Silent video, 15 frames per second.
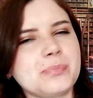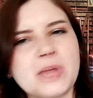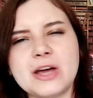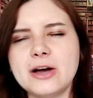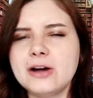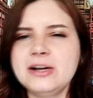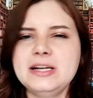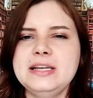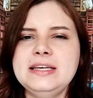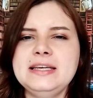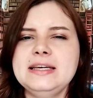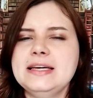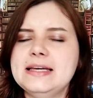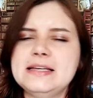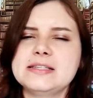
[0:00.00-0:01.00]
ugly
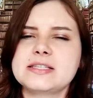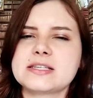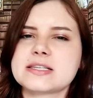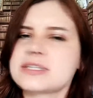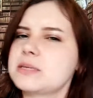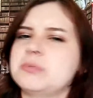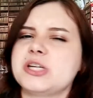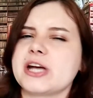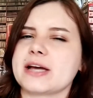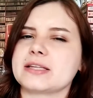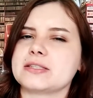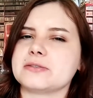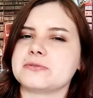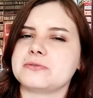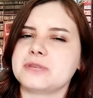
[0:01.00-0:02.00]
is
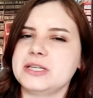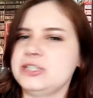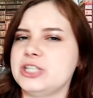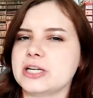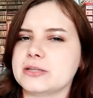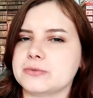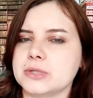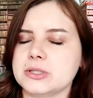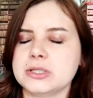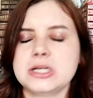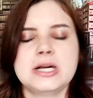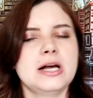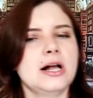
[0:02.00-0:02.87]
subjective in general.